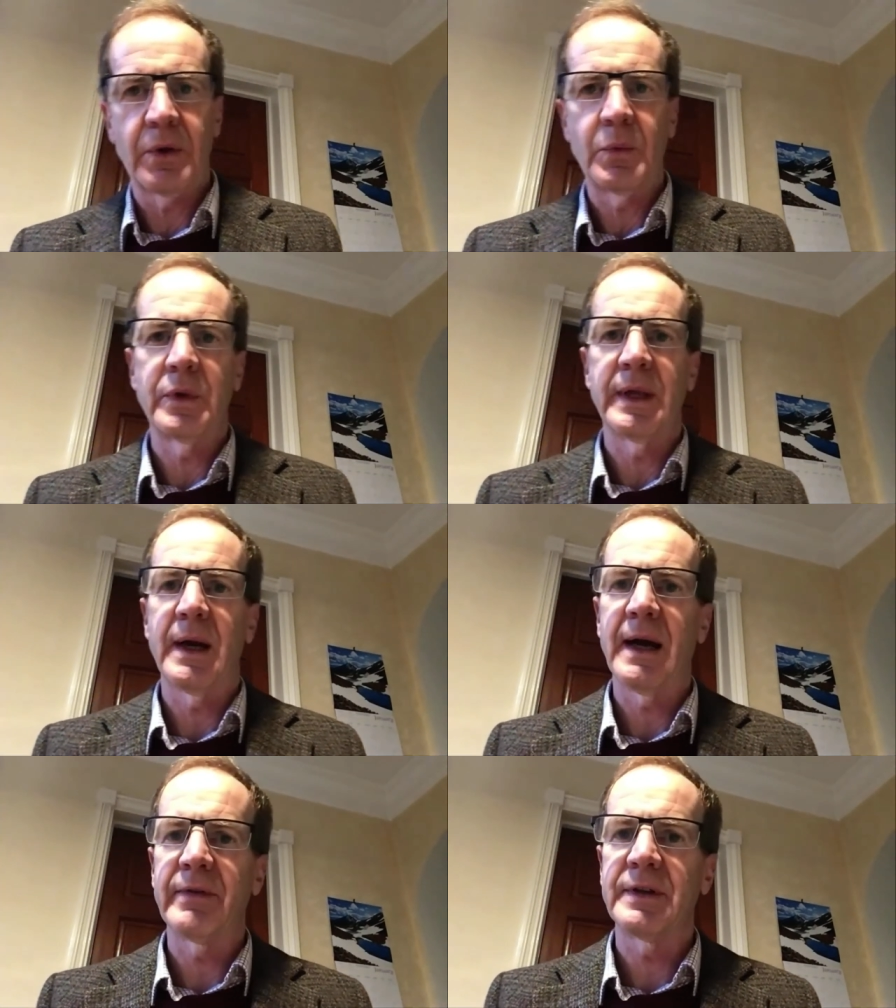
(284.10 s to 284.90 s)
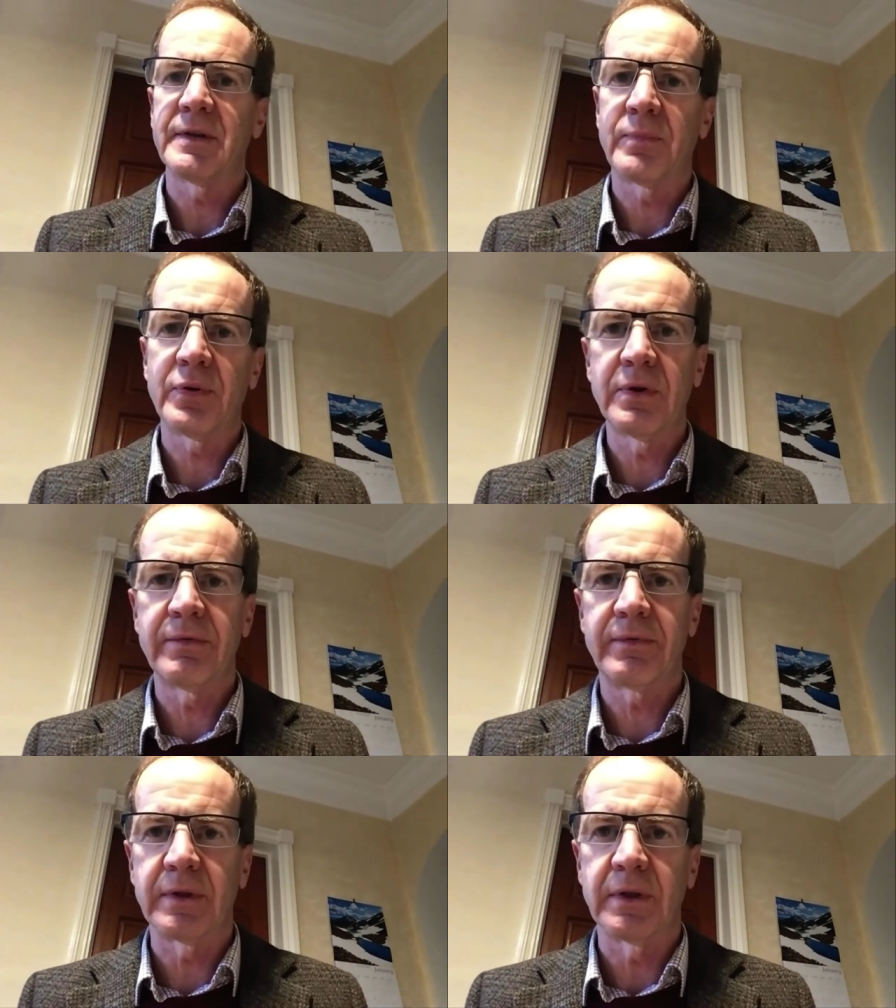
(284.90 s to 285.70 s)
without having to
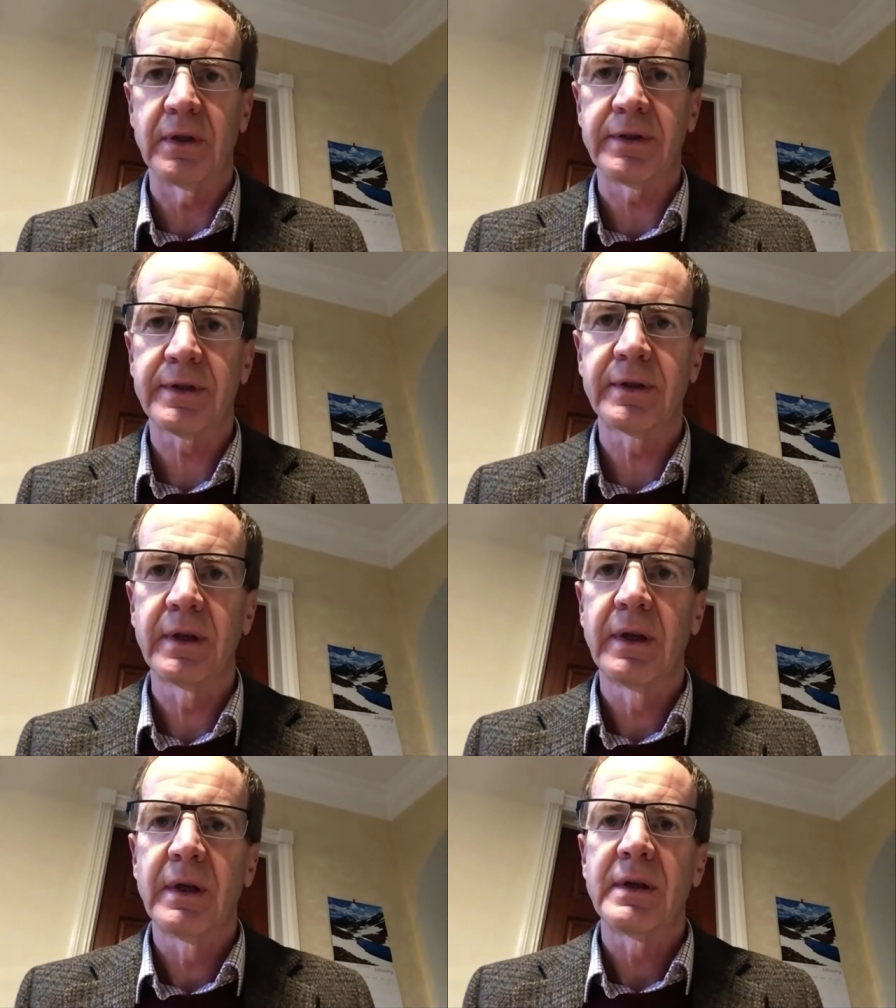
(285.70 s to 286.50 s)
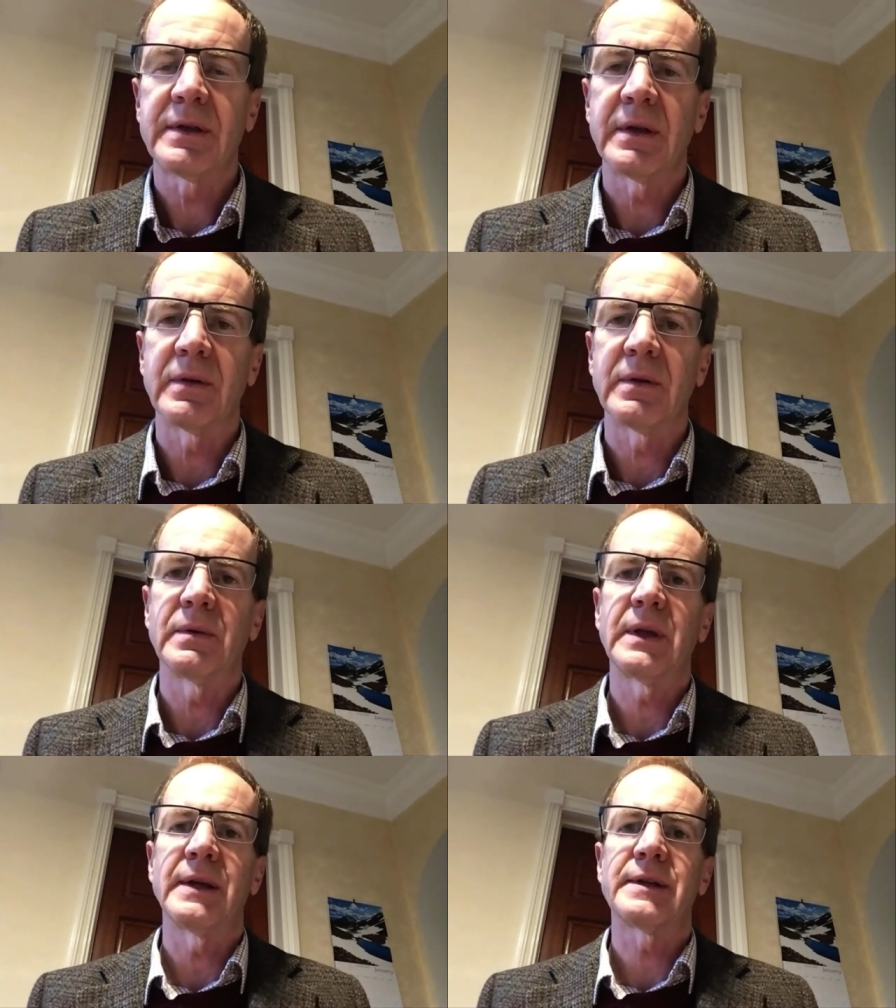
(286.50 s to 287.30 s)
prove the loss. So
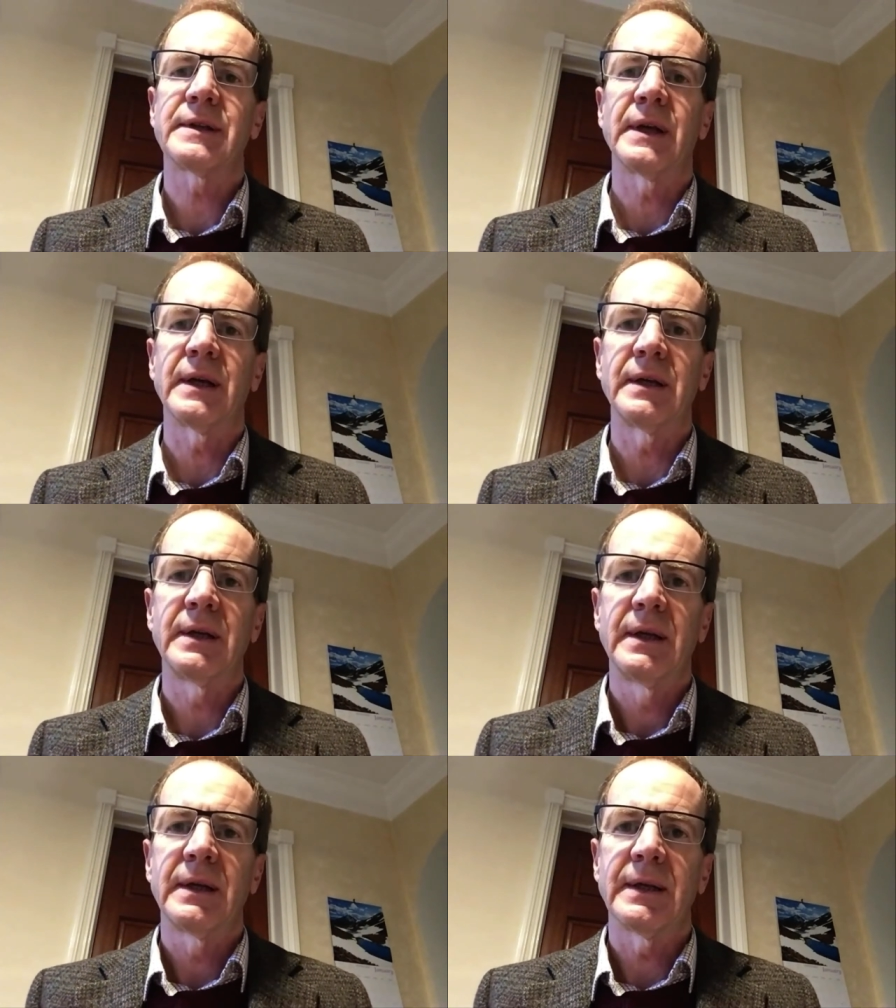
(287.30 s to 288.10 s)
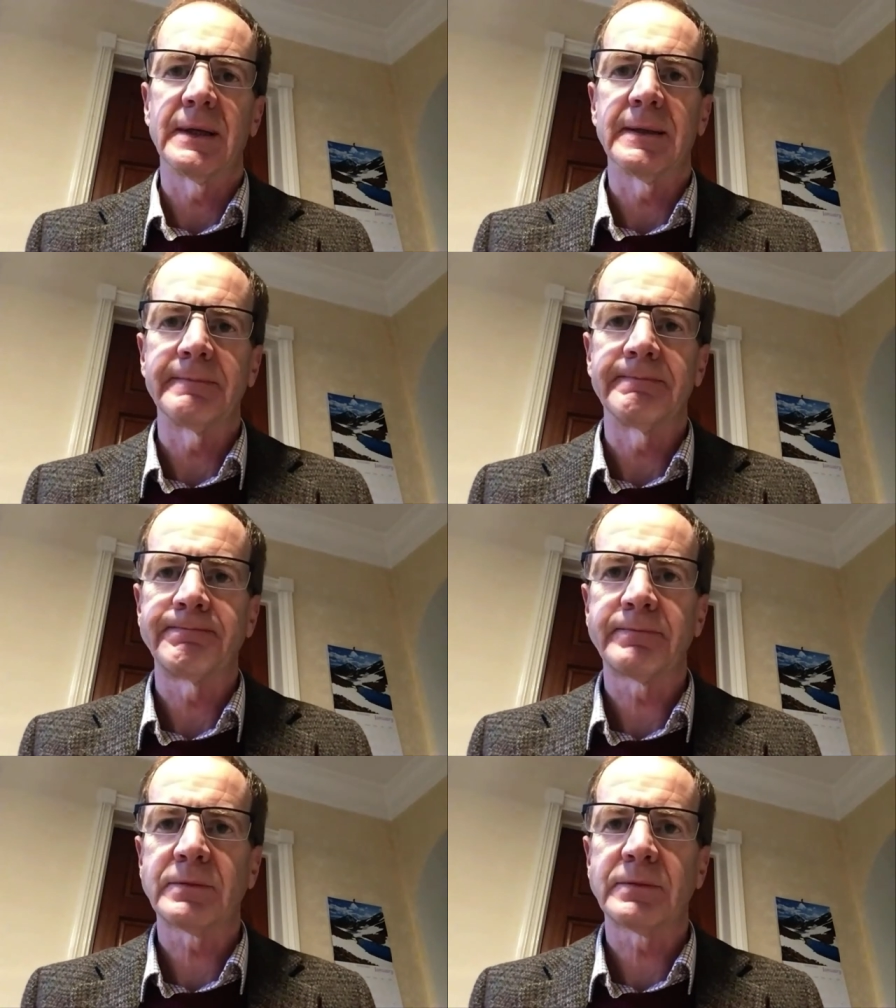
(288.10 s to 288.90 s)
let's say um,
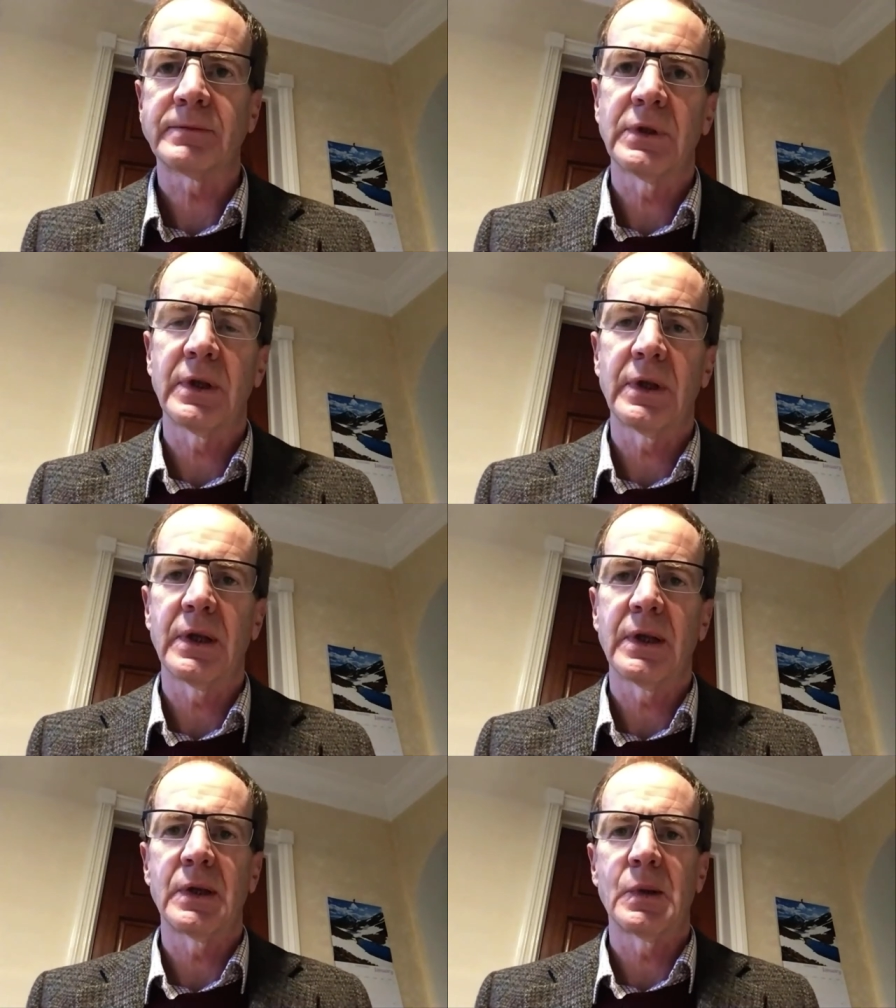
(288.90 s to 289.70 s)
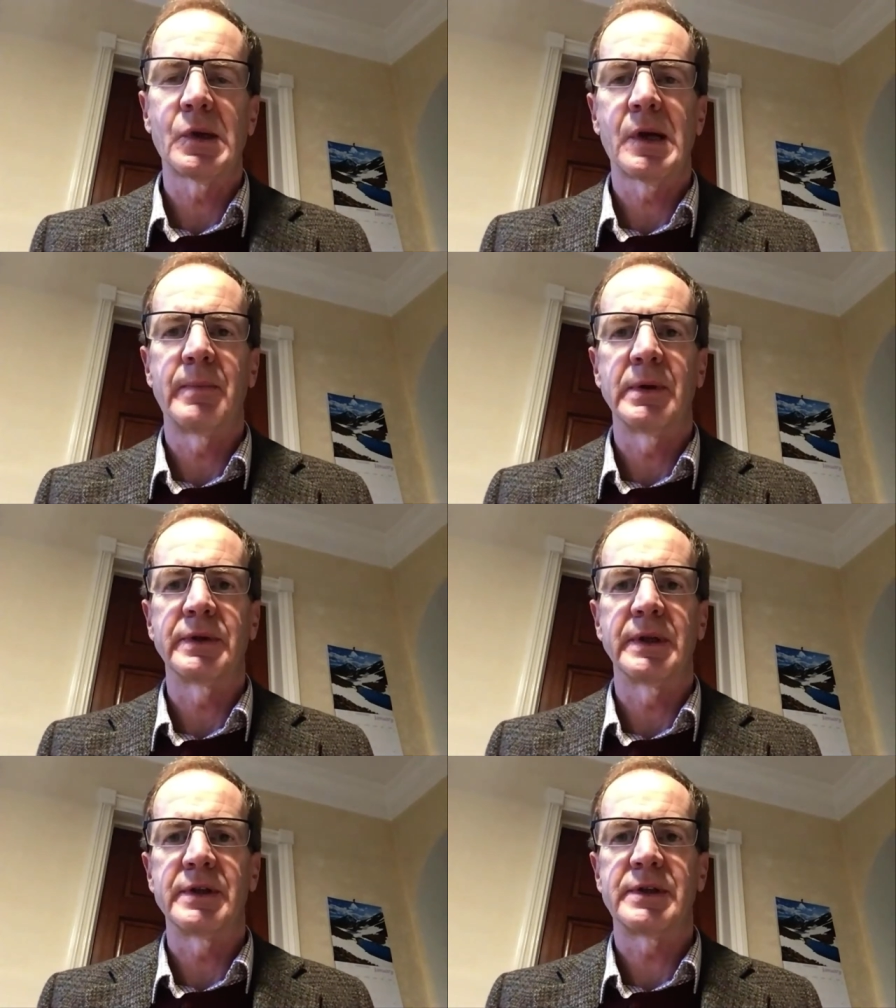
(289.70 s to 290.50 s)
a
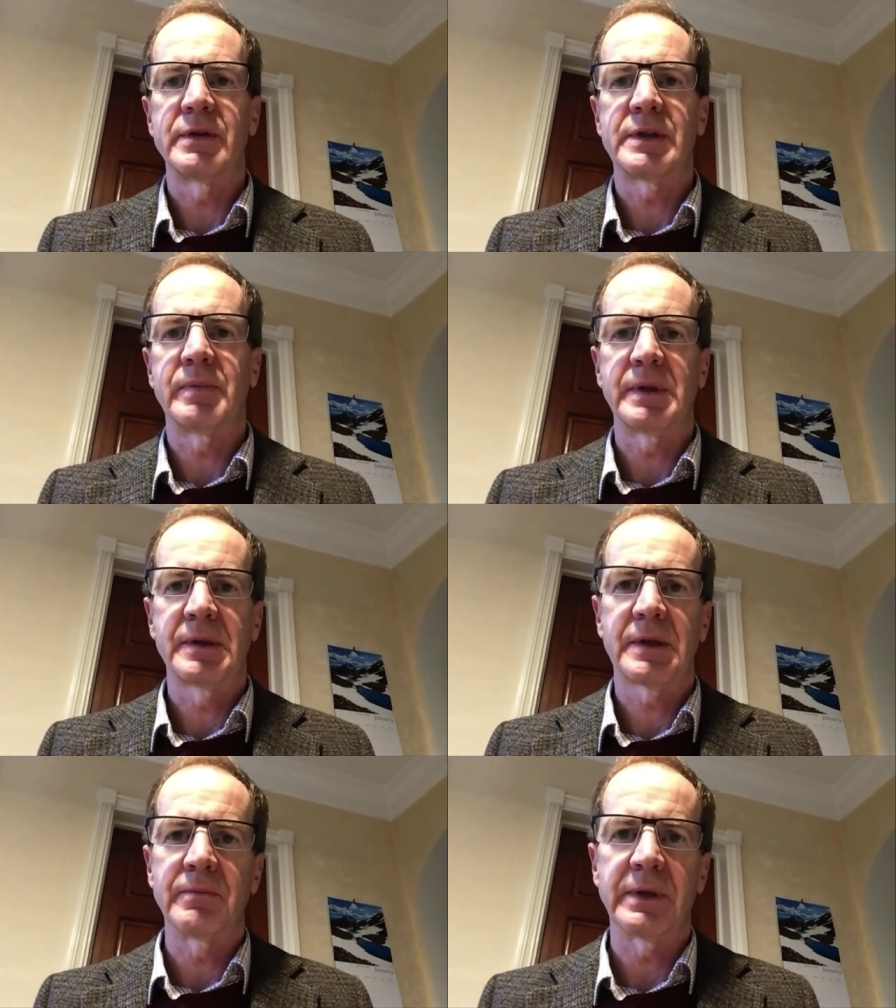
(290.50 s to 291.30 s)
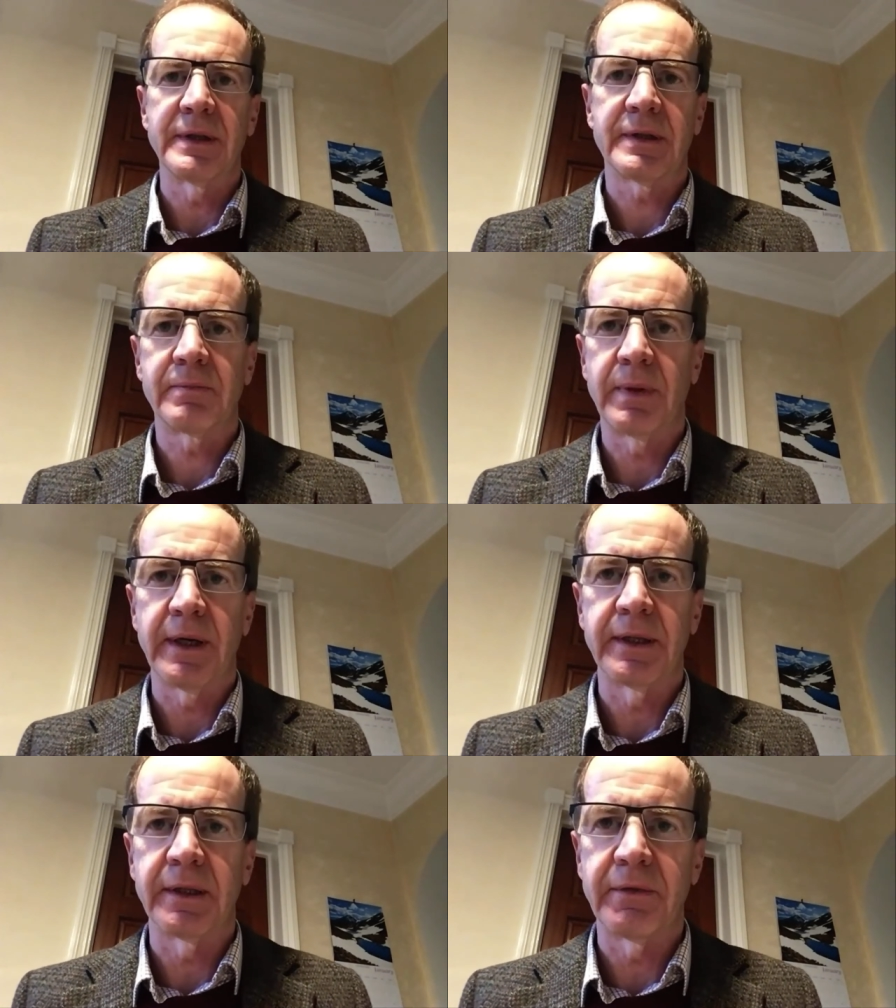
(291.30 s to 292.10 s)
building is due to be completed by
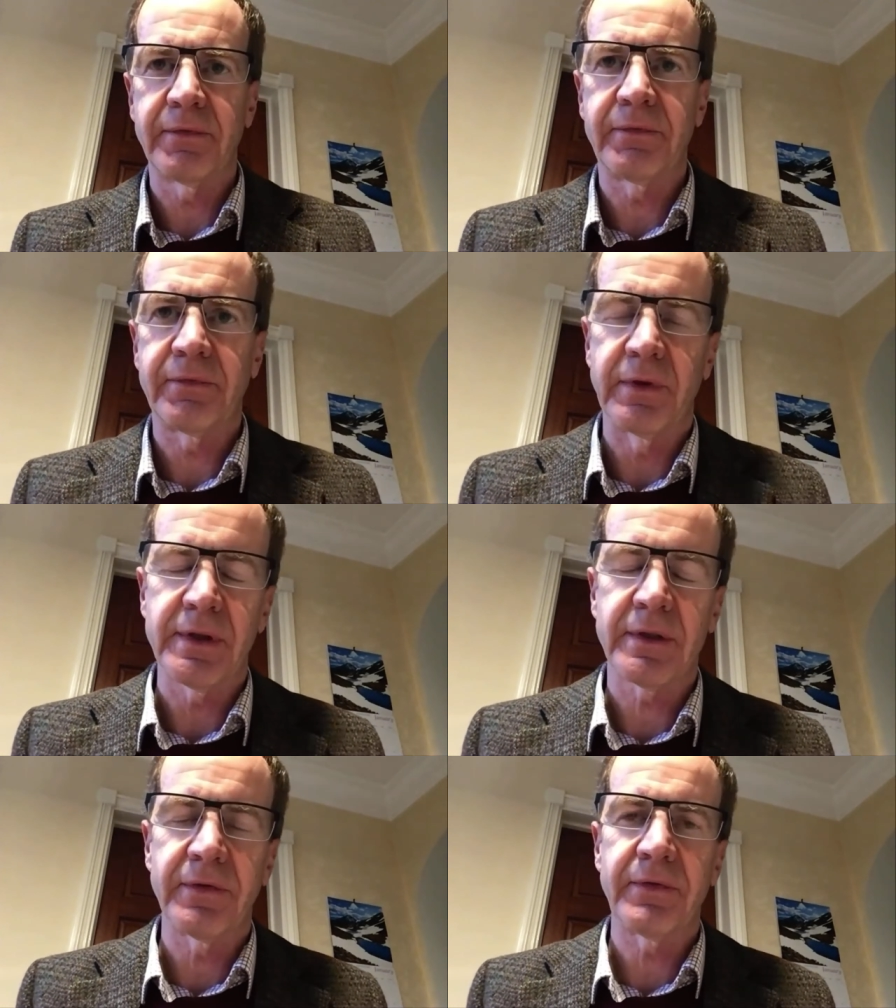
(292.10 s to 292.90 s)
the 1st of